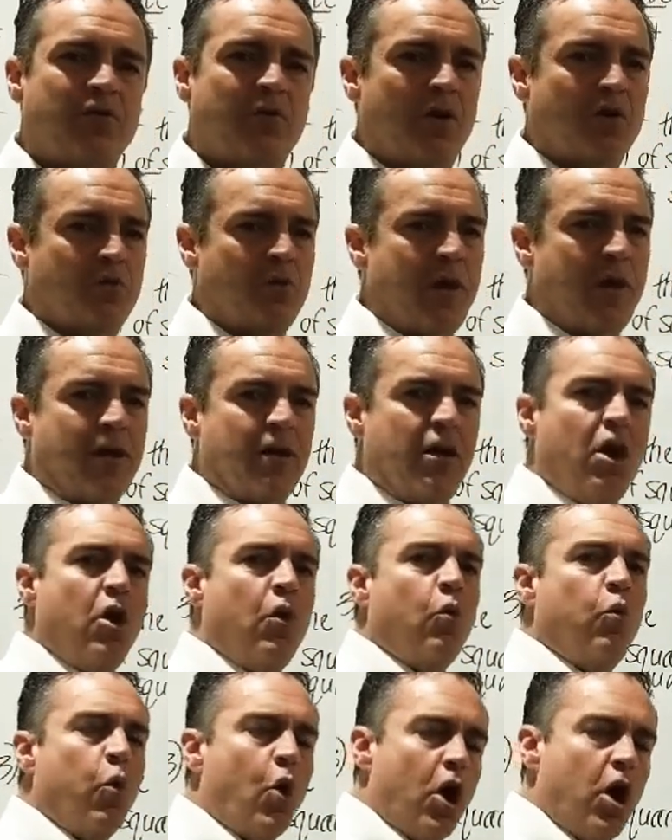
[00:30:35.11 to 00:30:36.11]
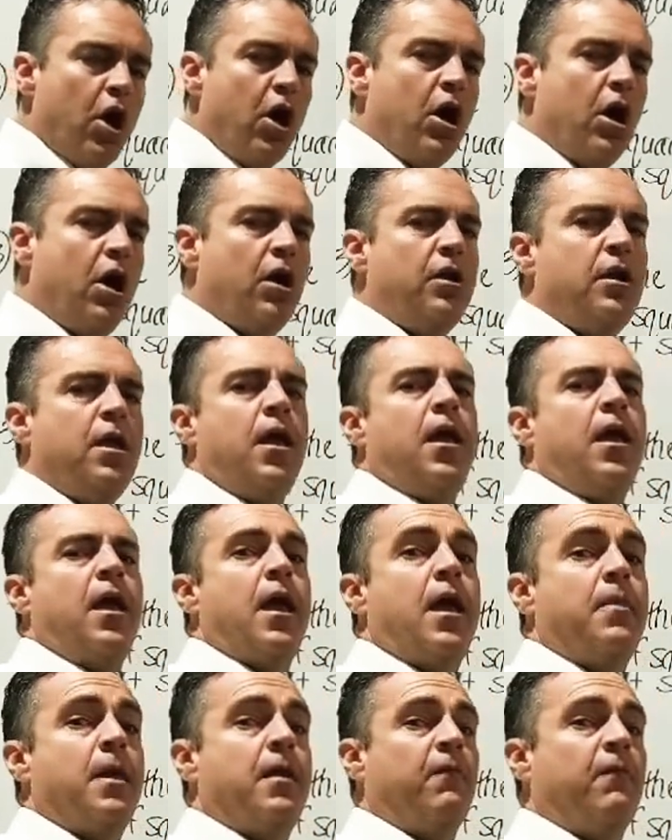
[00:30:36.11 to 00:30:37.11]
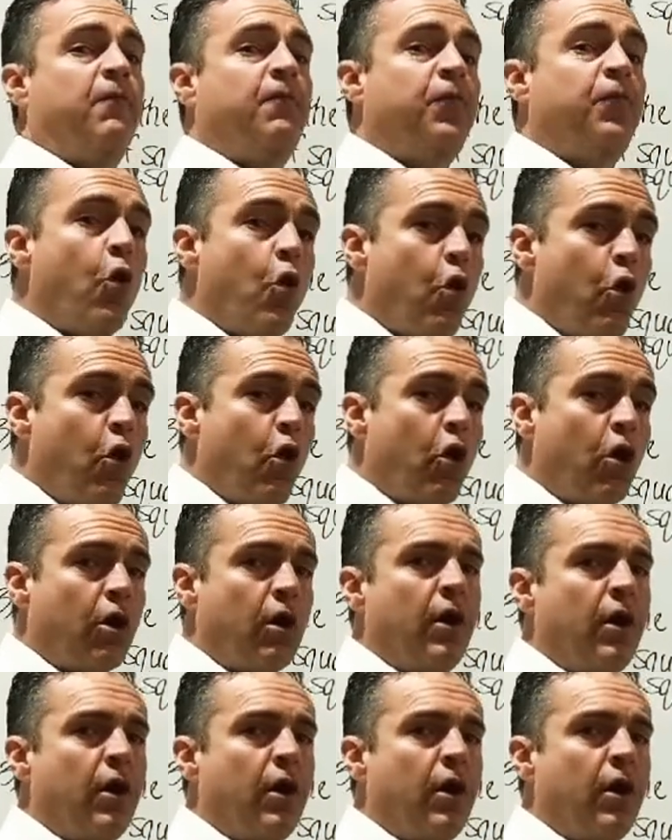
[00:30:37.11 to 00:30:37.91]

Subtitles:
We had 1, and then 4,